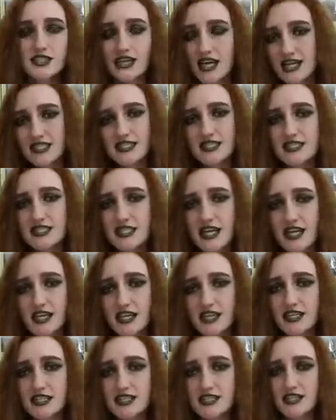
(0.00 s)
Today's
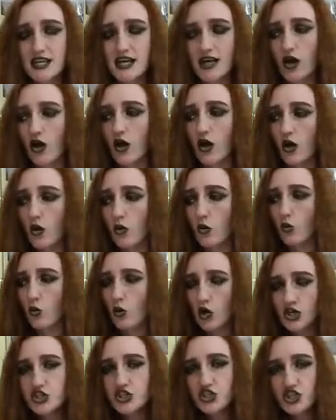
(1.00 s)
aesthetic is um,
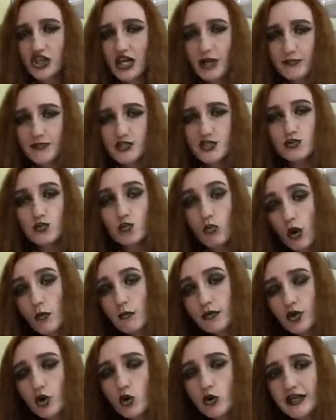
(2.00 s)
washed up
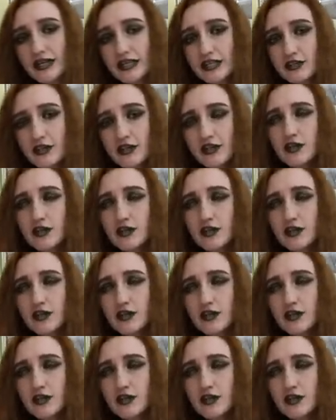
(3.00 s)
swamp queen